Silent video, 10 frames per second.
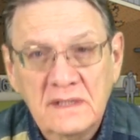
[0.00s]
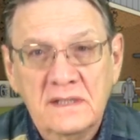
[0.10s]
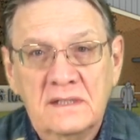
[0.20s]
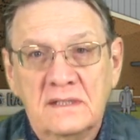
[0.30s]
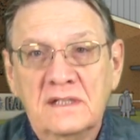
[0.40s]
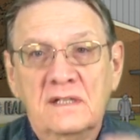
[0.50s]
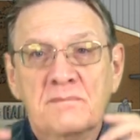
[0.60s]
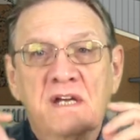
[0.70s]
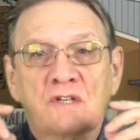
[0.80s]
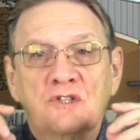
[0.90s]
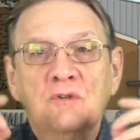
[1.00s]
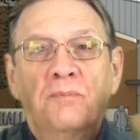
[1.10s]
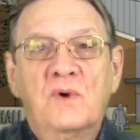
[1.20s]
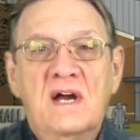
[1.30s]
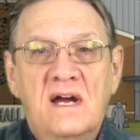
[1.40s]
It makes you
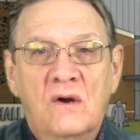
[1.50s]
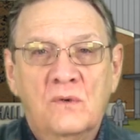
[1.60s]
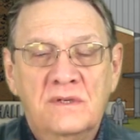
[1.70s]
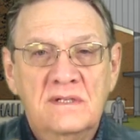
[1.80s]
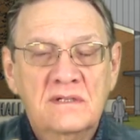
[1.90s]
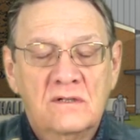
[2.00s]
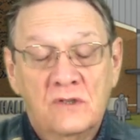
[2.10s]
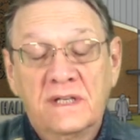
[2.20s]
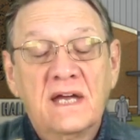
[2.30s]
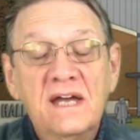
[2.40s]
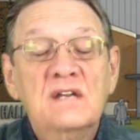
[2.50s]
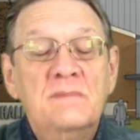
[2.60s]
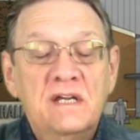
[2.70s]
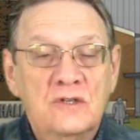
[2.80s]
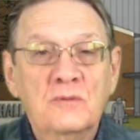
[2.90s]
proud, or it can
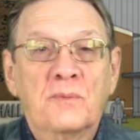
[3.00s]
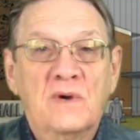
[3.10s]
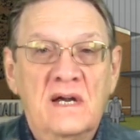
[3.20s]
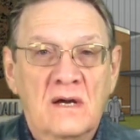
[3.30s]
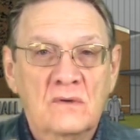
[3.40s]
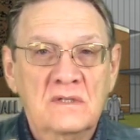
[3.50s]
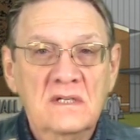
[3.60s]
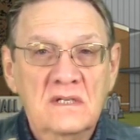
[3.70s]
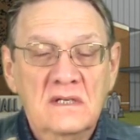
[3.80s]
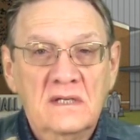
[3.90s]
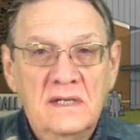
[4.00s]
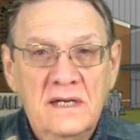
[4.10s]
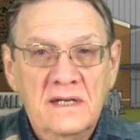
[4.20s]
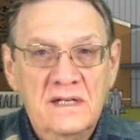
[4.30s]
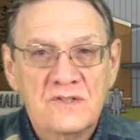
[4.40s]
make you proud.
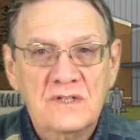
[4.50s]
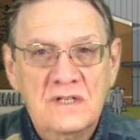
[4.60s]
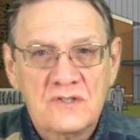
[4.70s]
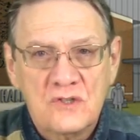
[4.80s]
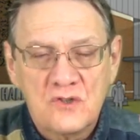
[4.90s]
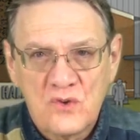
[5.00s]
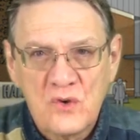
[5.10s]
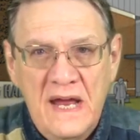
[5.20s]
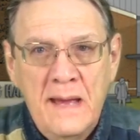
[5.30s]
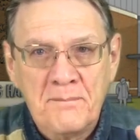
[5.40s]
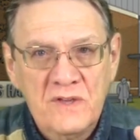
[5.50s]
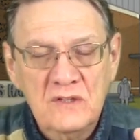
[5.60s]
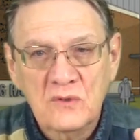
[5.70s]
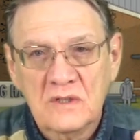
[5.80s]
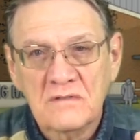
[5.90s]
And it's a trap that
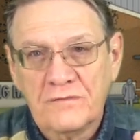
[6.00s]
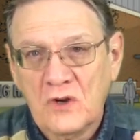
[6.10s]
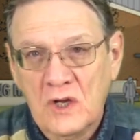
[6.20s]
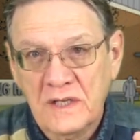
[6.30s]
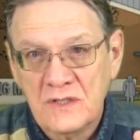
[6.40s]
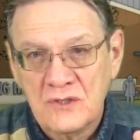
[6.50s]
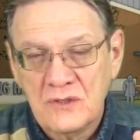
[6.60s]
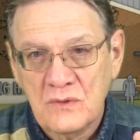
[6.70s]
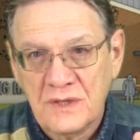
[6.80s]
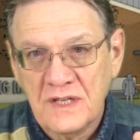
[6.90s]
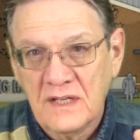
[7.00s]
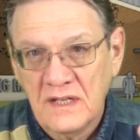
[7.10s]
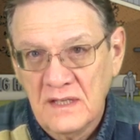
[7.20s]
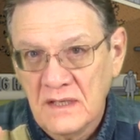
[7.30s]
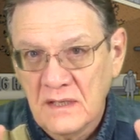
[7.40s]
you can fall into,
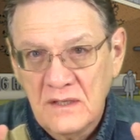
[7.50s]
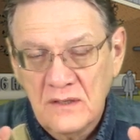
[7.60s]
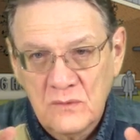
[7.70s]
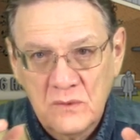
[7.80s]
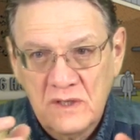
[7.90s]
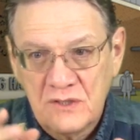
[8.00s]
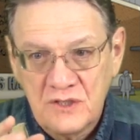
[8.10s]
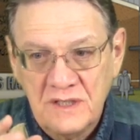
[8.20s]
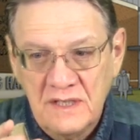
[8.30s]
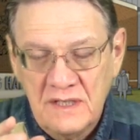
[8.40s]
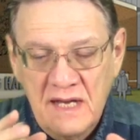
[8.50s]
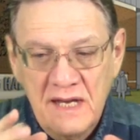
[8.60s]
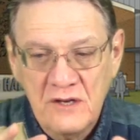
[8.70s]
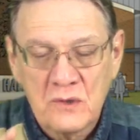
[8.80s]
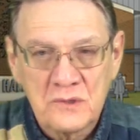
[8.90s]
thinking, well, gee,
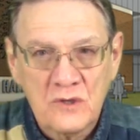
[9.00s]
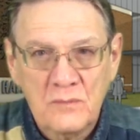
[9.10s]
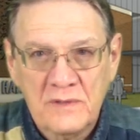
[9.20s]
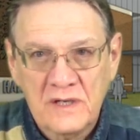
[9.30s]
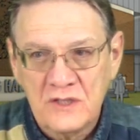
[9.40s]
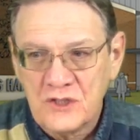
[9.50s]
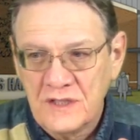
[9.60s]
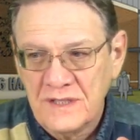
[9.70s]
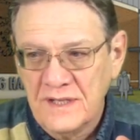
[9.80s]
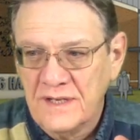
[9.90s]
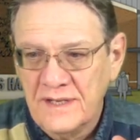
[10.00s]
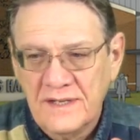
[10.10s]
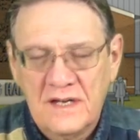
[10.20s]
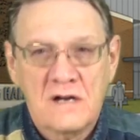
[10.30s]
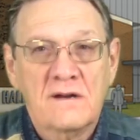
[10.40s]
I know so much, and
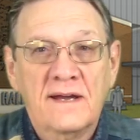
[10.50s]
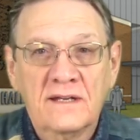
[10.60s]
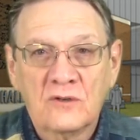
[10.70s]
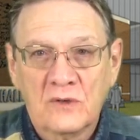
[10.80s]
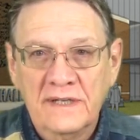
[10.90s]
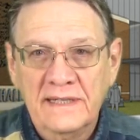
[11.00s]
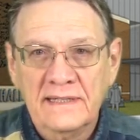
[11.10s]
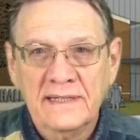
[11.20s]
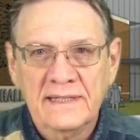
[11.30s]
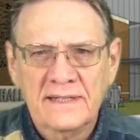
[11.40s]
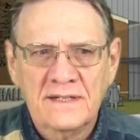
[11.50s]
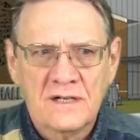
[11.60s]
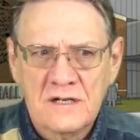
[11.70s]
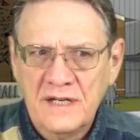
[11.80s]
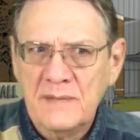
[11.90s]
aren't I great, and
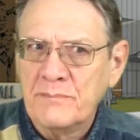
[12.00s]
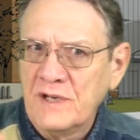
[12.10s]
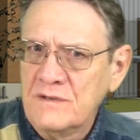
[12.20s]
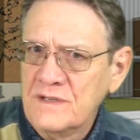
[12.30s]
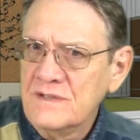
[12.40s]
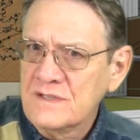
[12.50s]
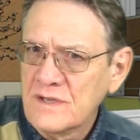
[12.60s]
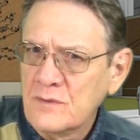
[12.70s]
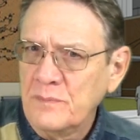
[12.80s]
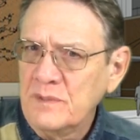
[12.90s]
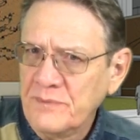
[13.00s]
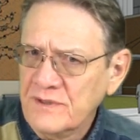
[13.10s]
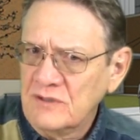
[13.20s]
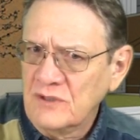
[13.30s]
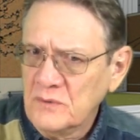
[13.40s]
aren't I better than these other people
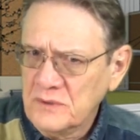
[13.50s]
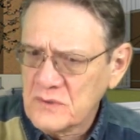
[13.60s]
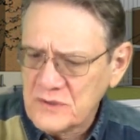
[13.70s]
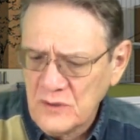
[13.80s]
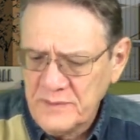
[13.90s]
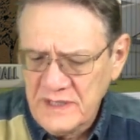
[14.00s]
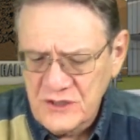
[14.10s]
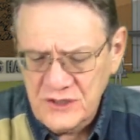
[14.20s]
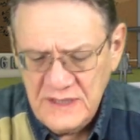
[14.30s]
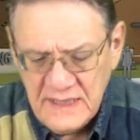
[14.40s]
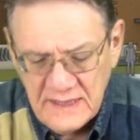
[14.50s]
that don't know so much?